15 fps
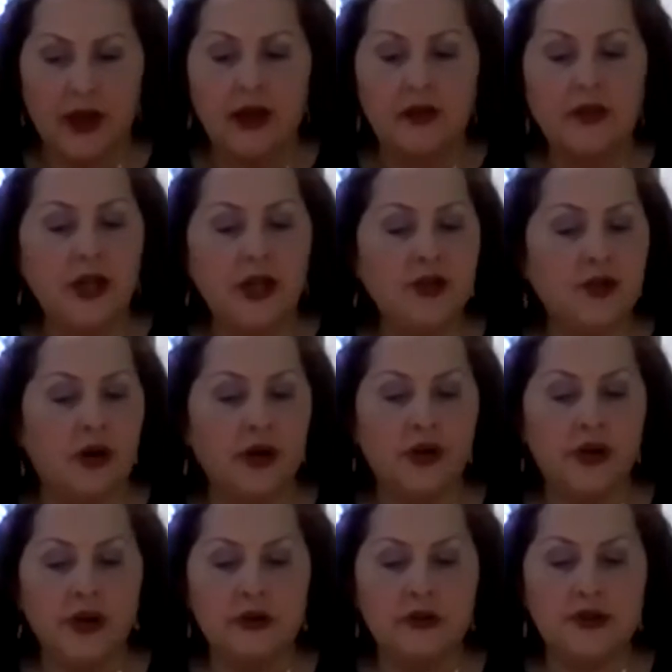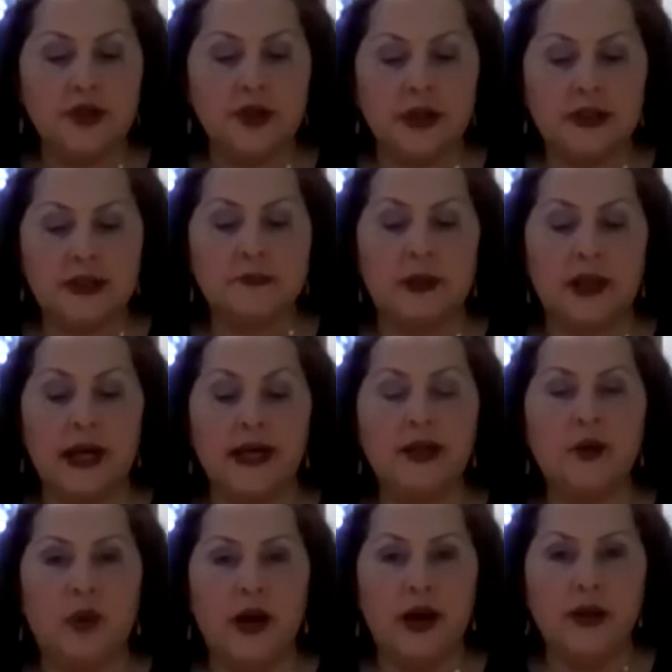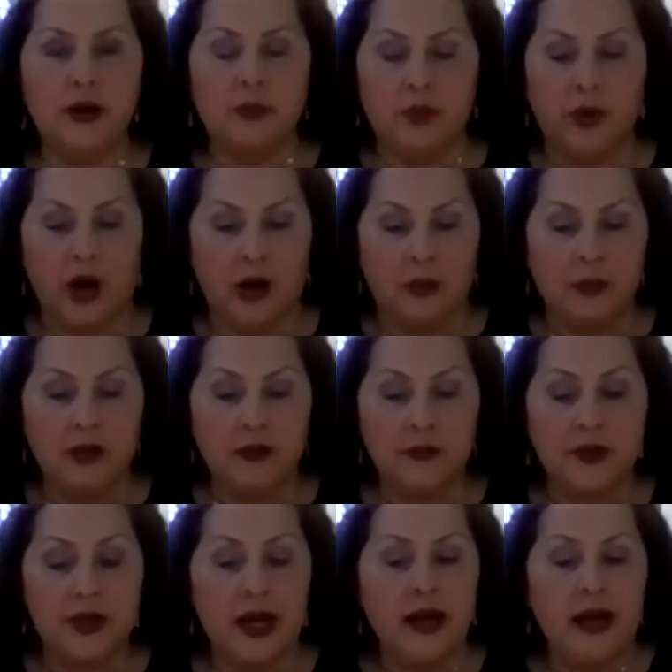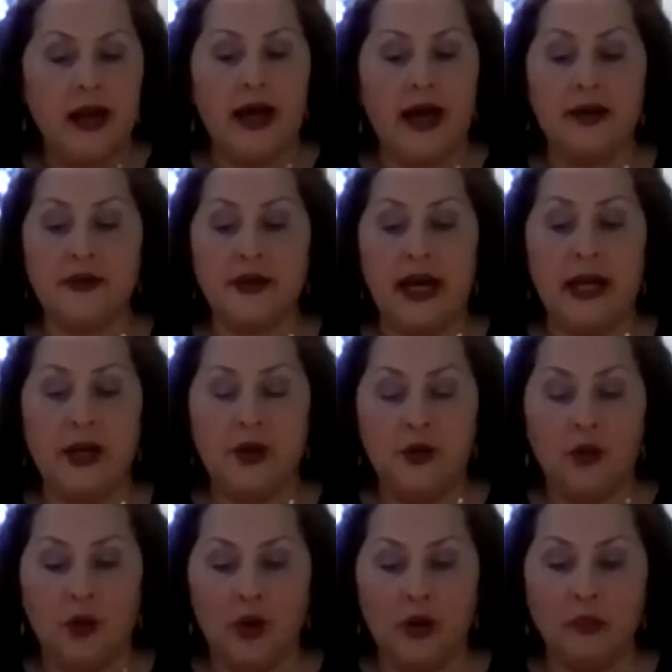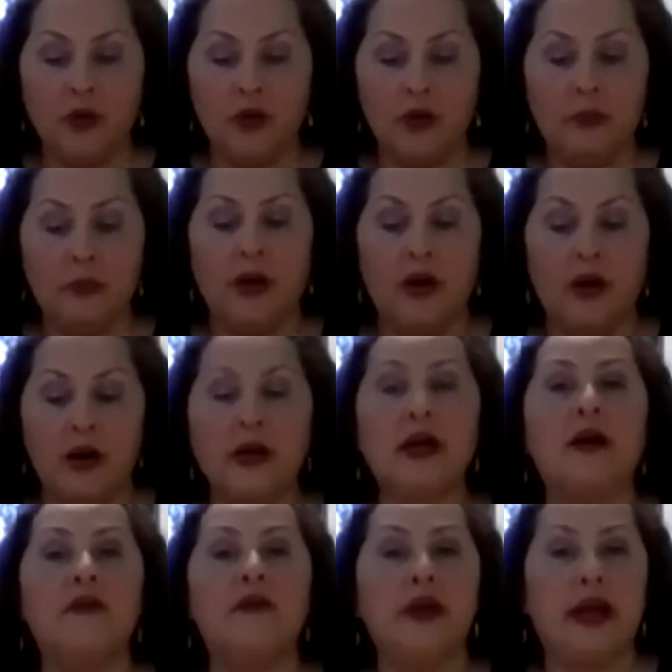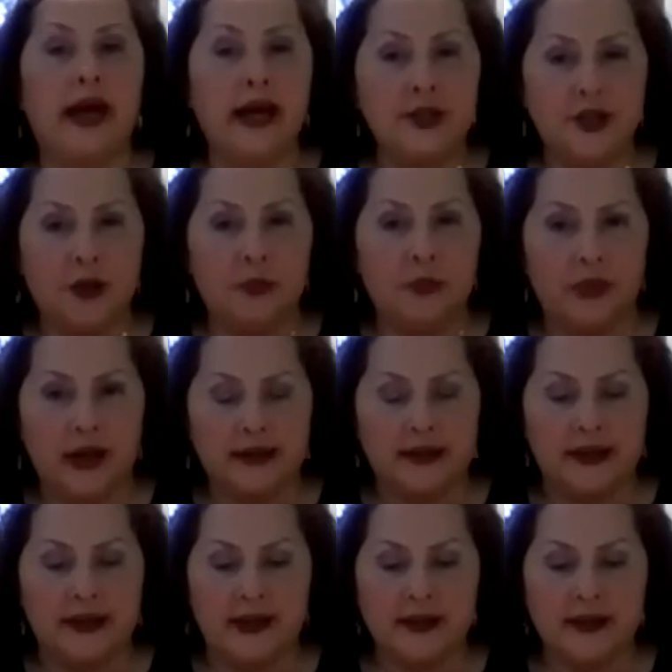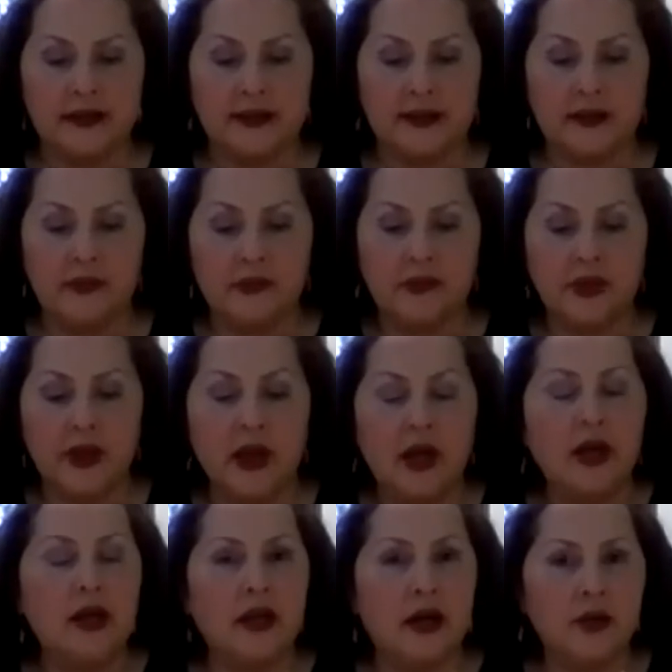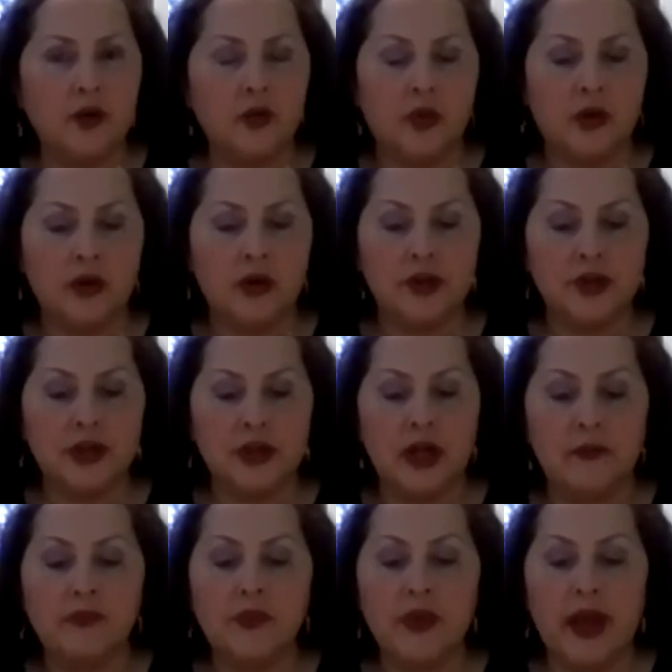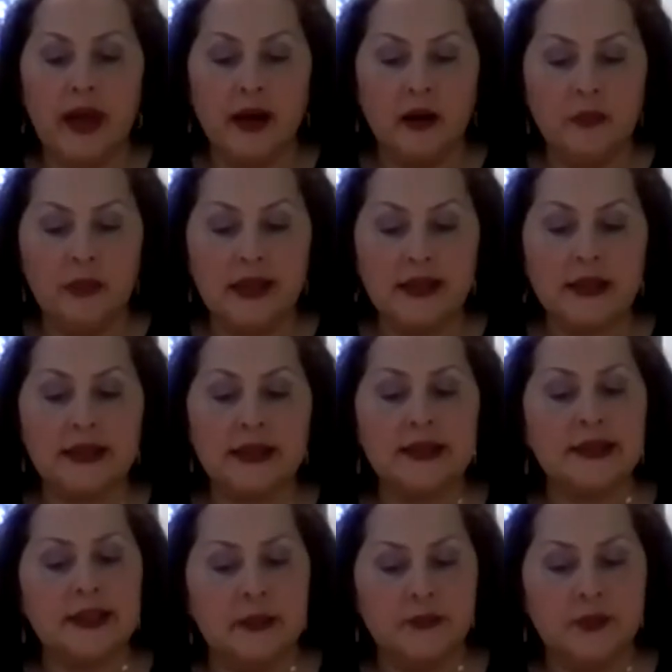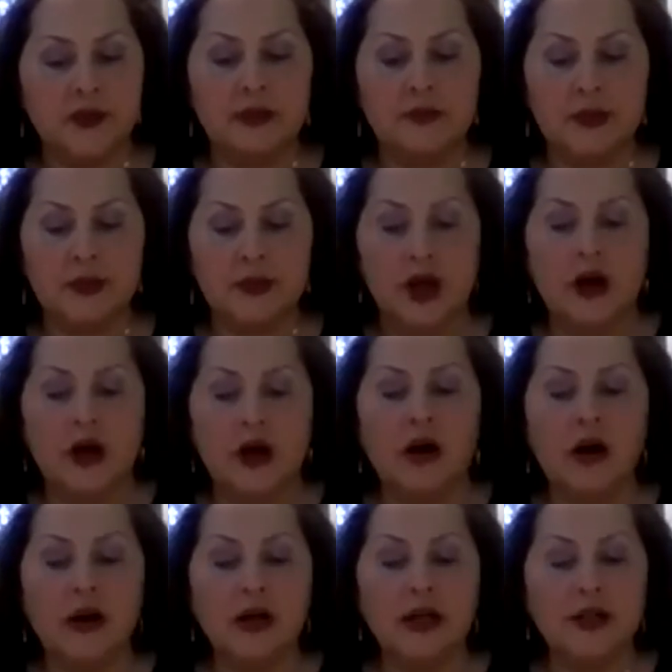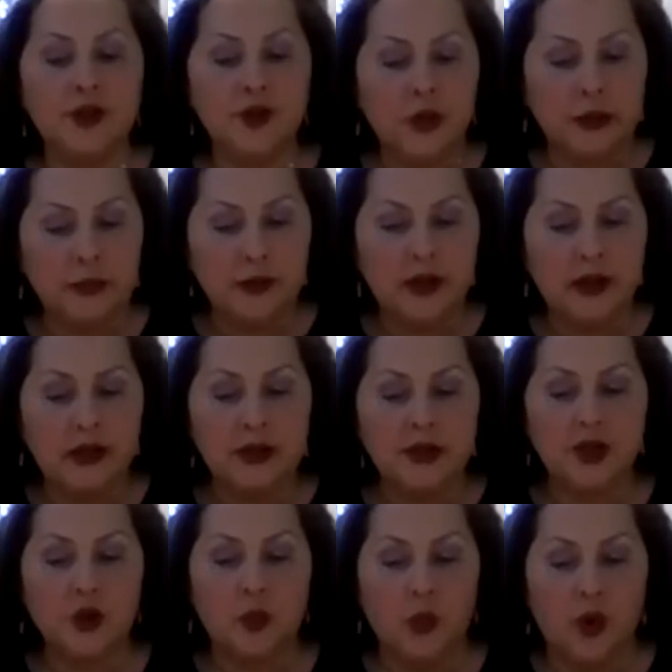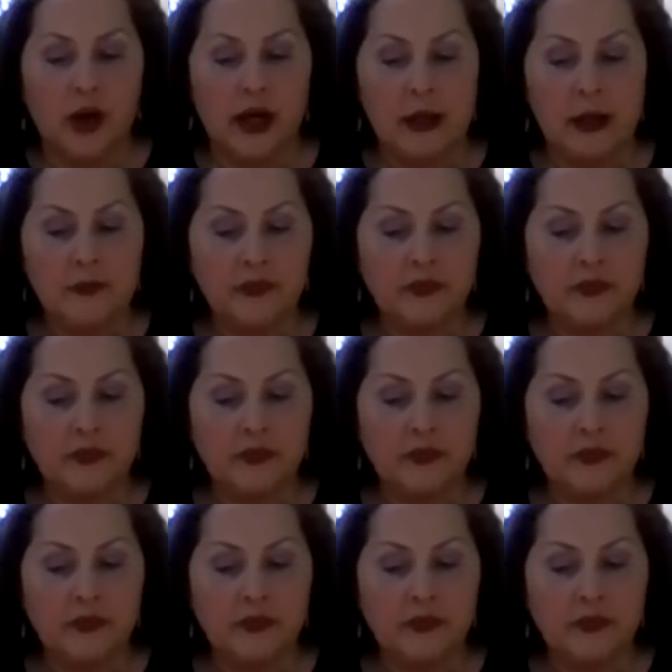These are used to explain away their problems as a normal part of the aging process. In other words, ailments and symptoms are contributed to one